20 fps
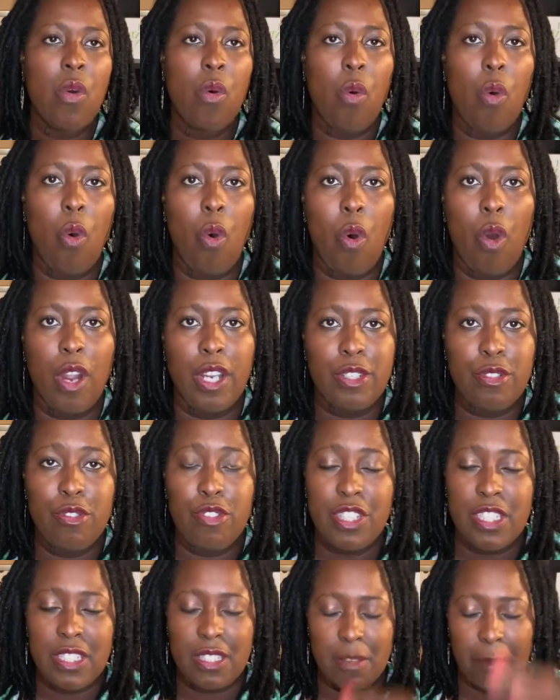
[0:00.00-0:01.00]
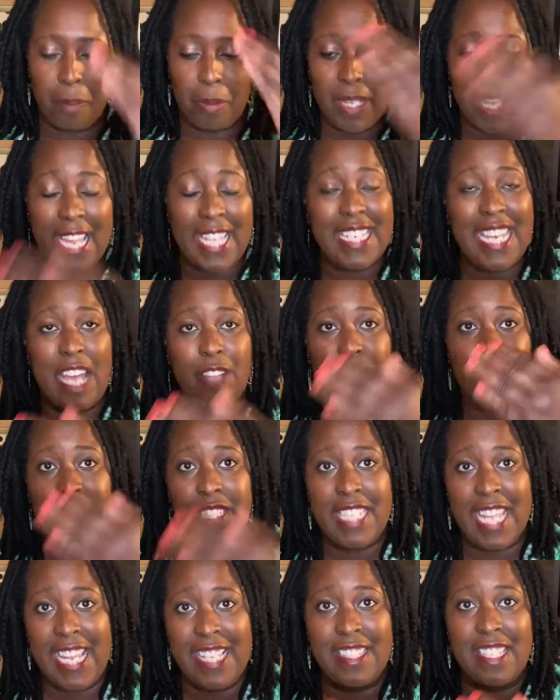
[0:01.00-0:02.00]
or you just planned out the
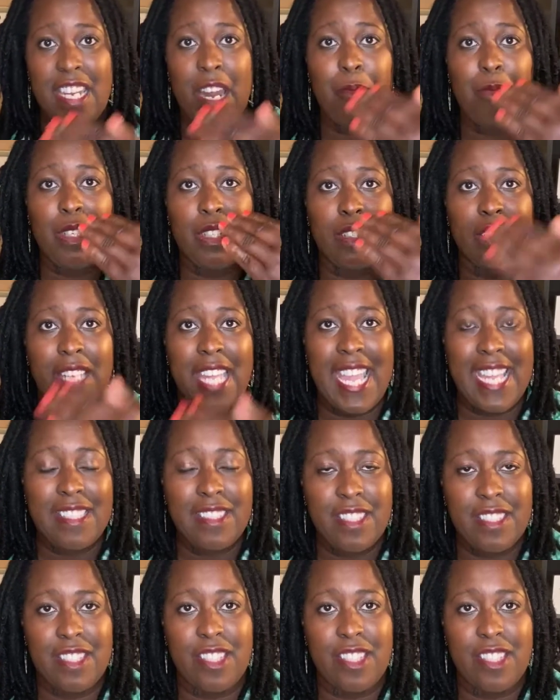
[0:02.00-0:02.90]
date that I'm going to exit